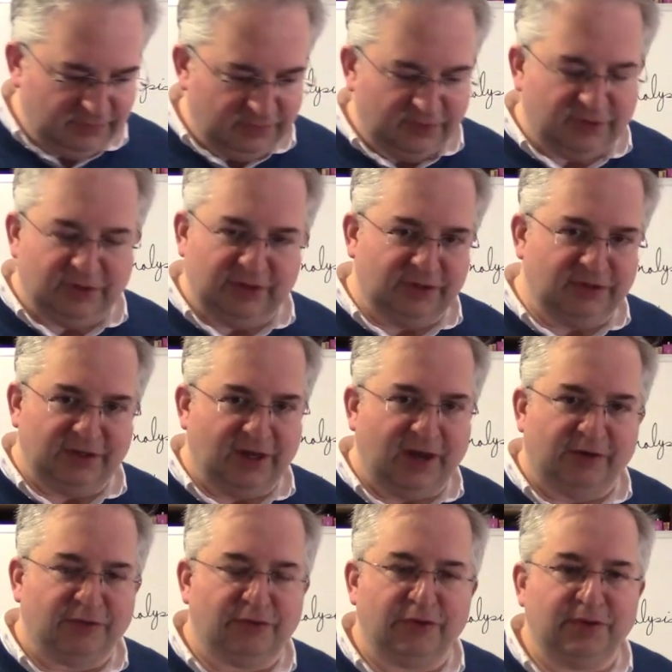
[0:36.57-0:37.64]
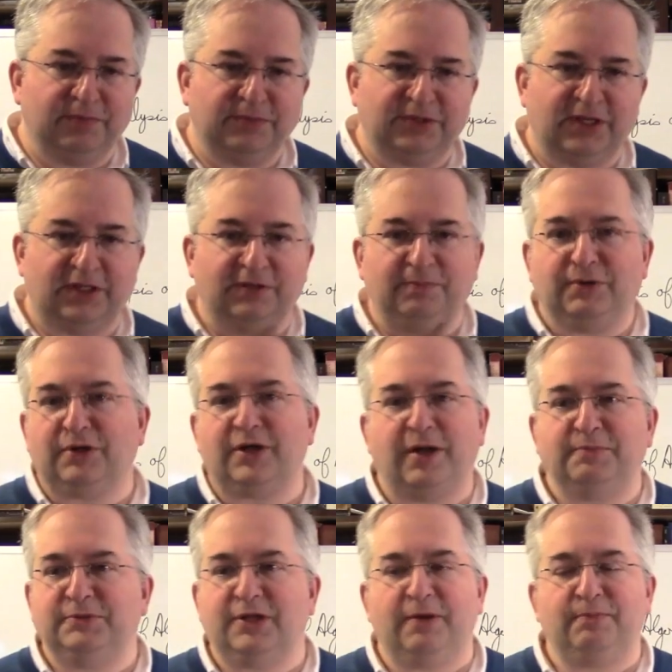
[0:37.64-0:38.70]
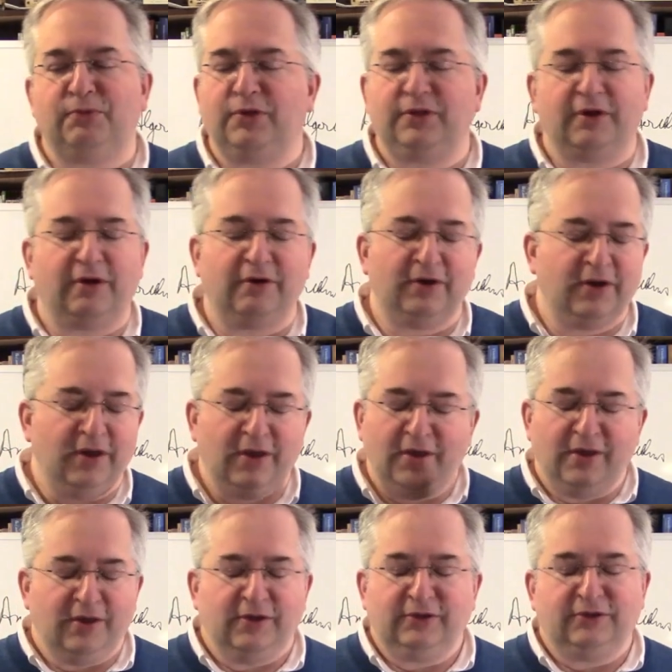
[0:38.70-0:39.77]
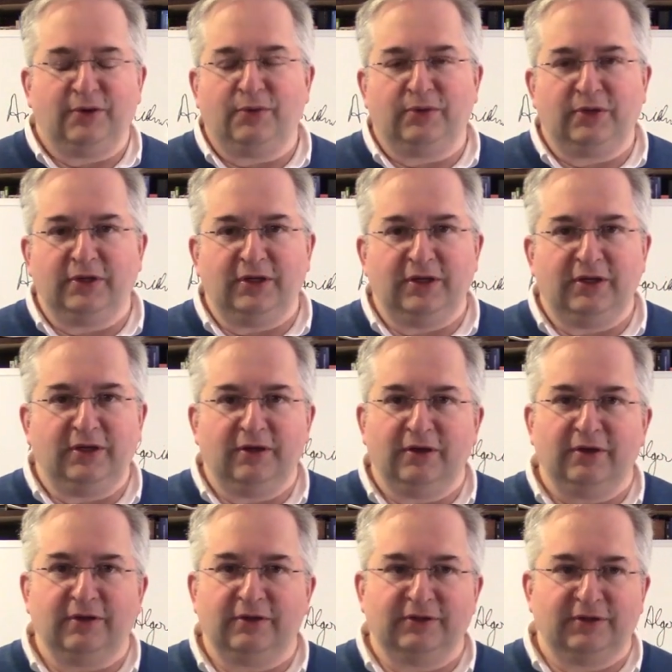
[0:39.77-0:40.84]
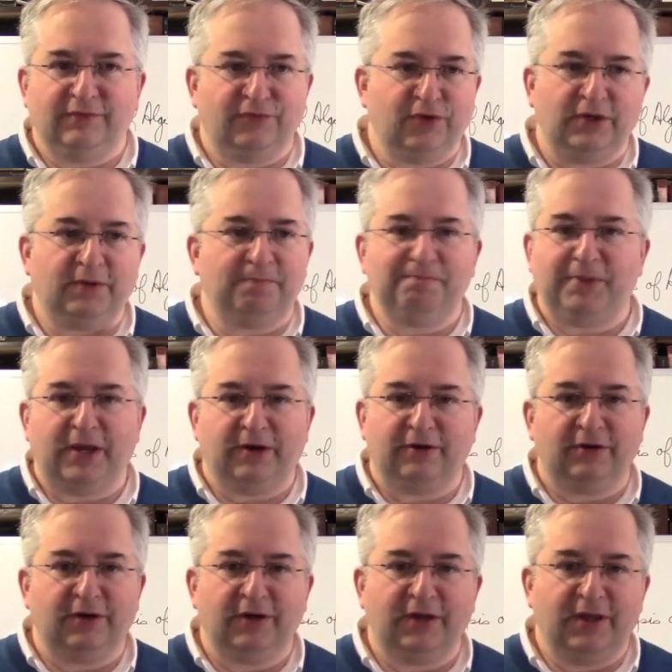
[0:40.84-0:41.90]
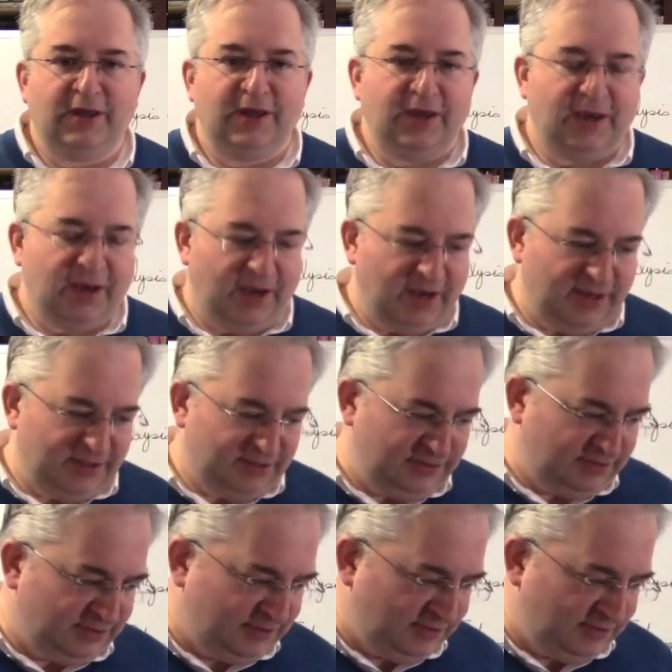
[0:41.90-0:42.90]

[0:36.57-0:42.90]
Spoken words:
the algorithms that the book comes up with are totally different, better, and